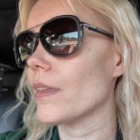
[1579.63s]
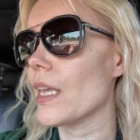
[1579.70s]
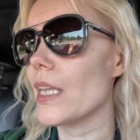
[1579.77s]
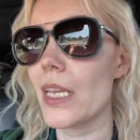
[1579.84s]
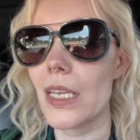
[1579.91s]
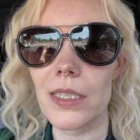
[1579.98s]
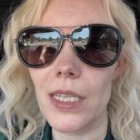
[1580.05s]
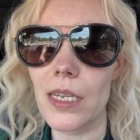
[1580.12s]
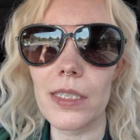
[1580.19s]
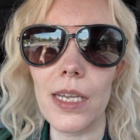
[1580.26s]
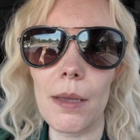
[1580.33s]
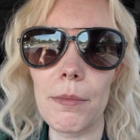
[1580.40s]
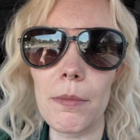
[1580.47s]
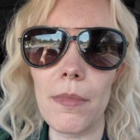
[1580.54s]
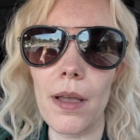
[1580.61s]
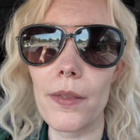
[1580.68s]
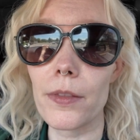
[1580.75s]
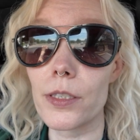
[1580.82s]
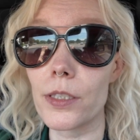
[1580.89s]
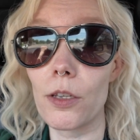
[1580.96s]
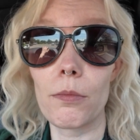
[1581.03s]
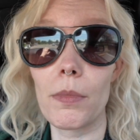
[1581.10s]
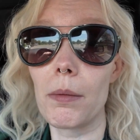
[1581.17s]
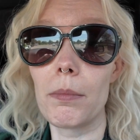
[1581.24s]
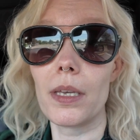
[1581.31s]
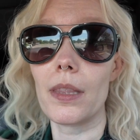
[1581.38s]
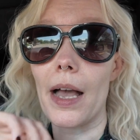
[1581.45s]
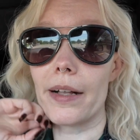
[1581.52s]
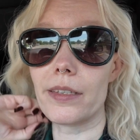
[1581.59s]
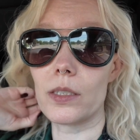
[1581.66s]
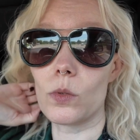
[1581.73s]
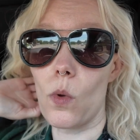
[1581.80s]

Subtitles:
It is that time of month, so maybe that's